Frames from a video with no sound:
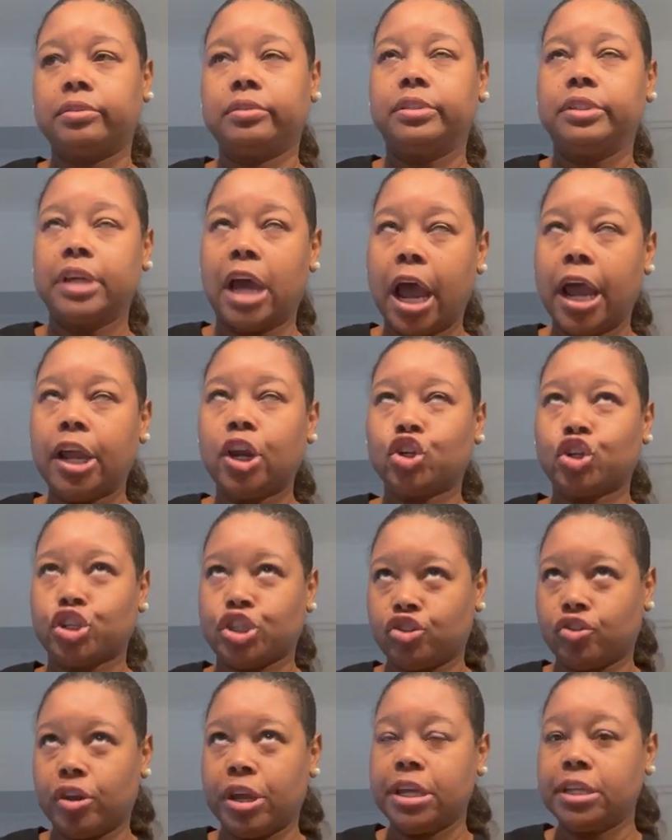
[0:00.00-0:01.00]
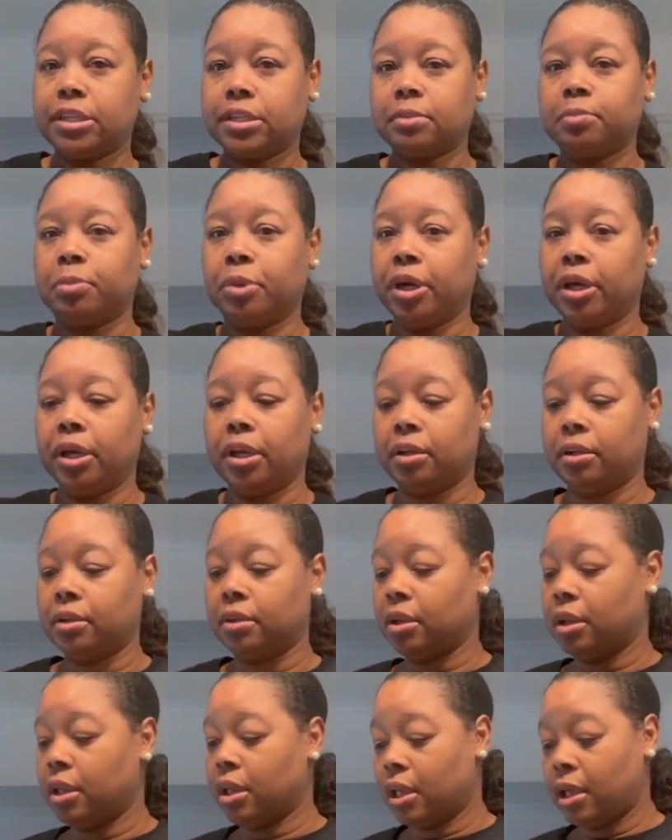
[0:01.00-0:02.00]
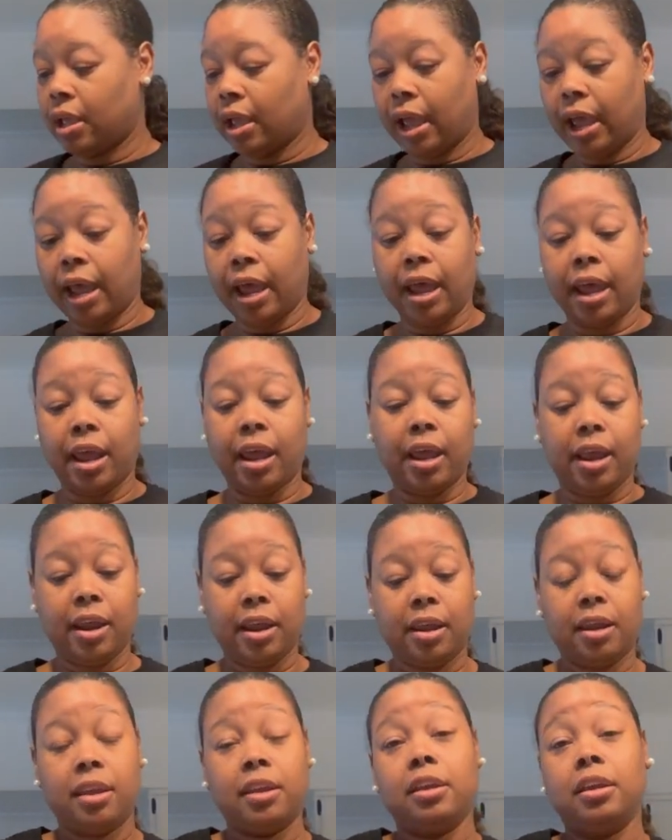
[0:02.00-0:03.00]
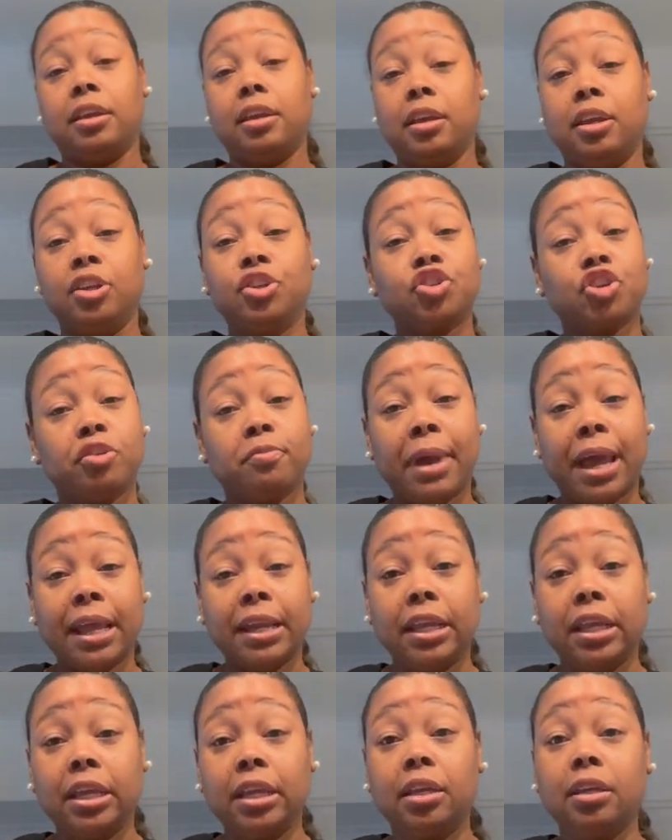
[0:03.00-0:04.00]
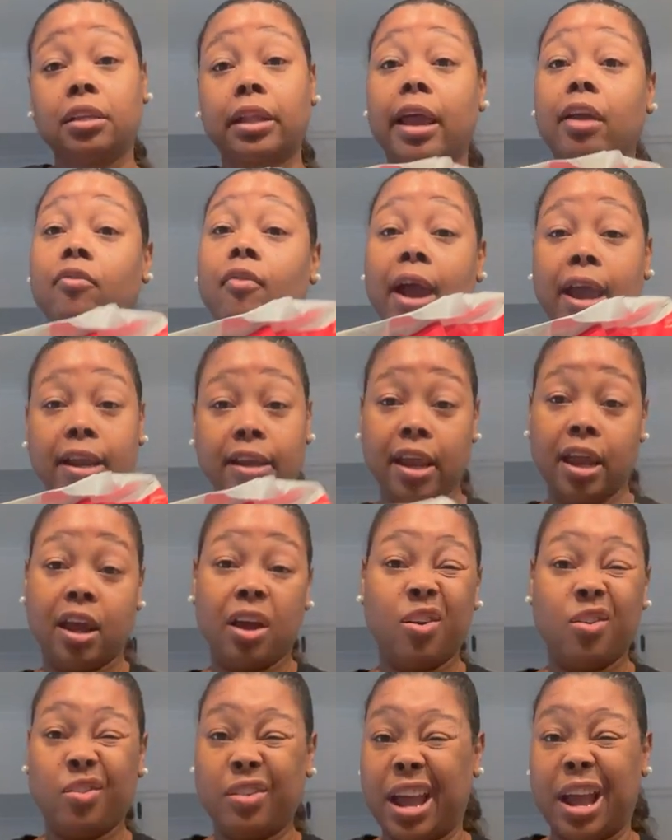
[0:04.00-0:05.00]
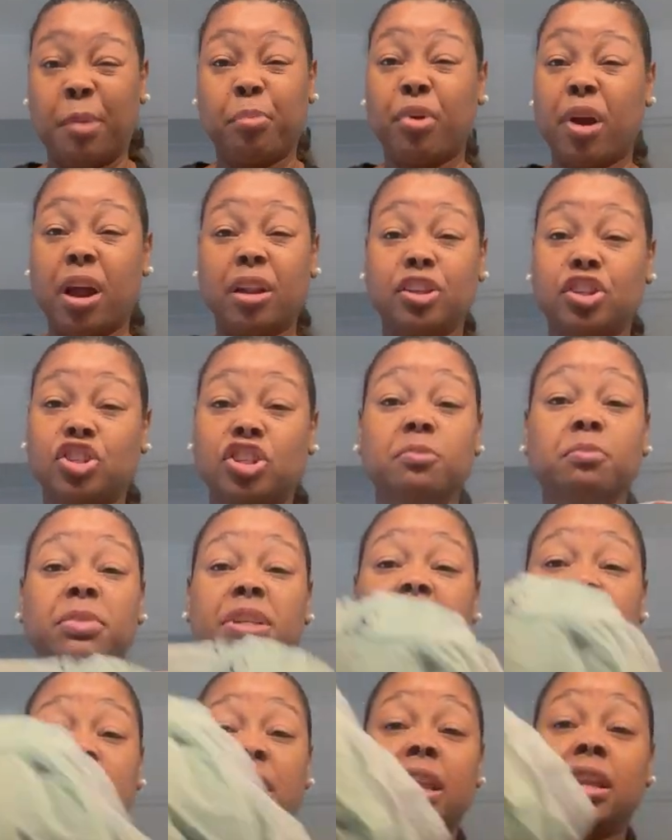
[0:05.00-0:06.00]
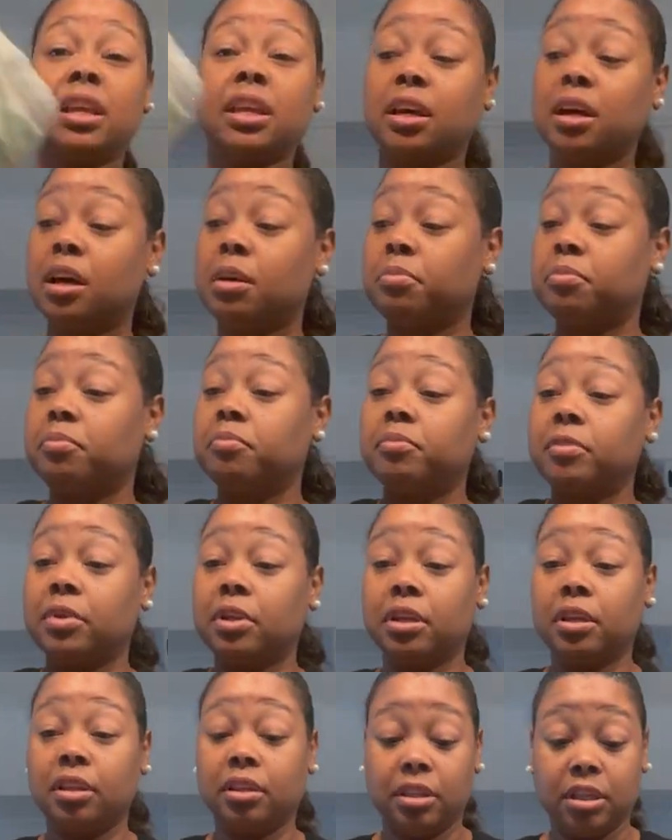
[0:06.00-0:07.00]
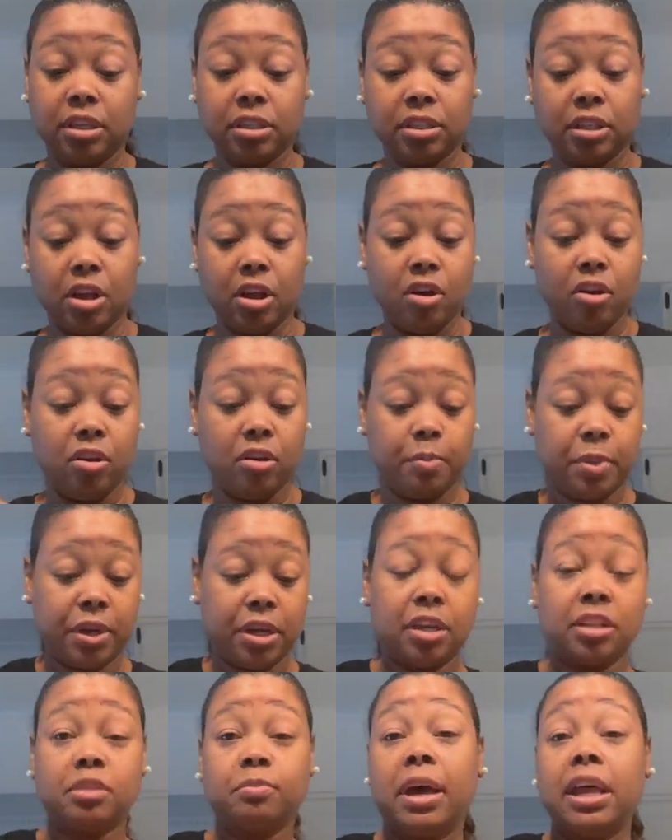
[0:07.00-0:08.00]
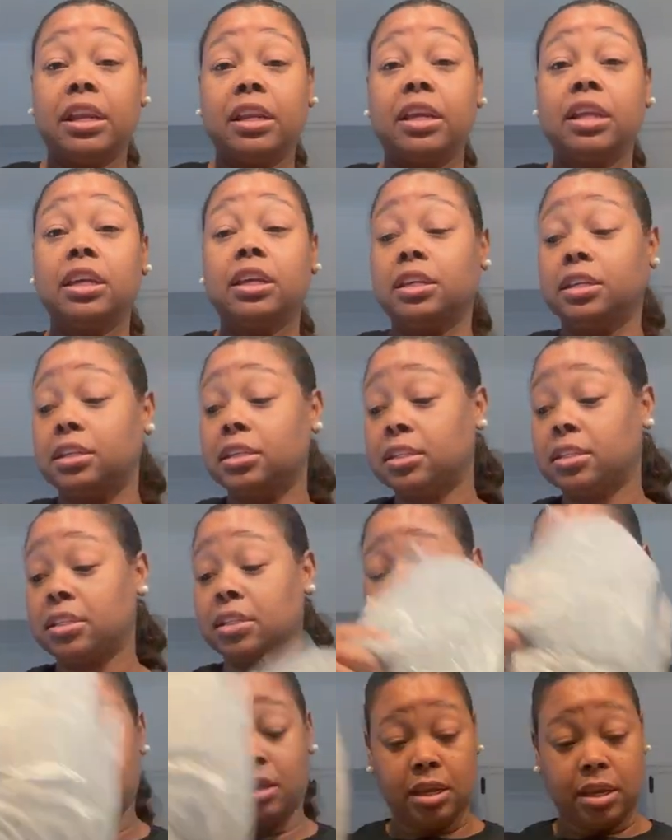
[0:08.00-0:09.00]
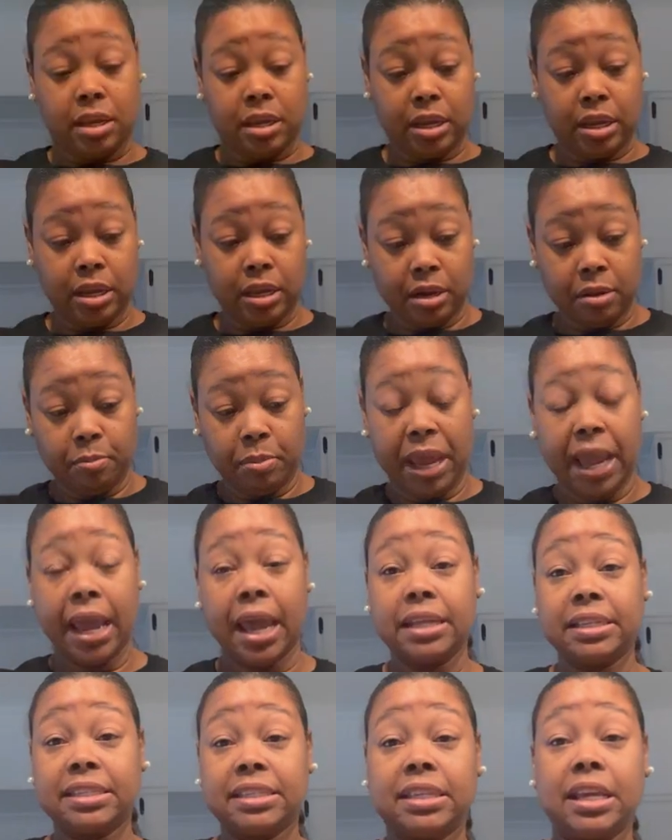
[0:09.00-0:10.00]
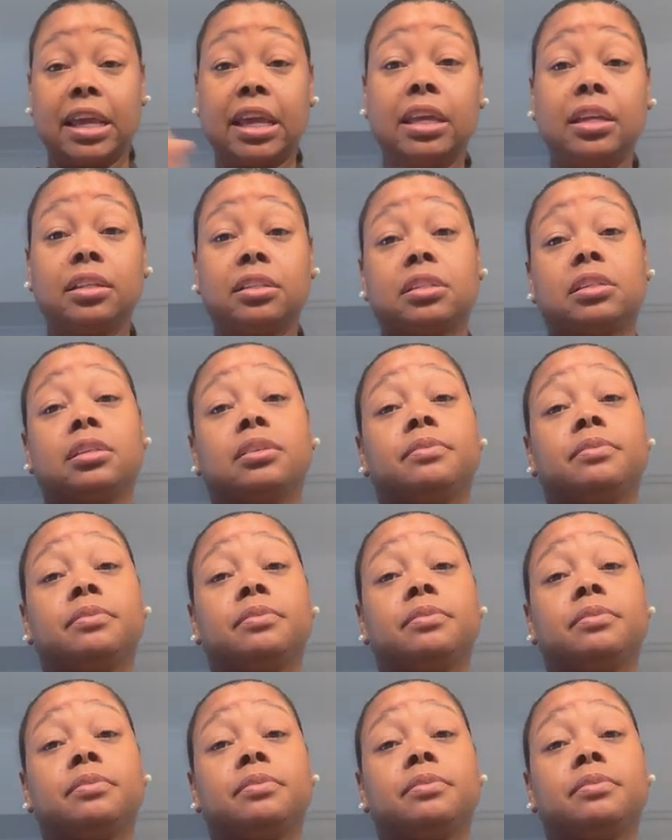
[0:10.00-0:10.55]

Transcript: dire straits, but I injured my knee. Like right now, I probably shouldn't be standing up this long because my knee is in a bad state.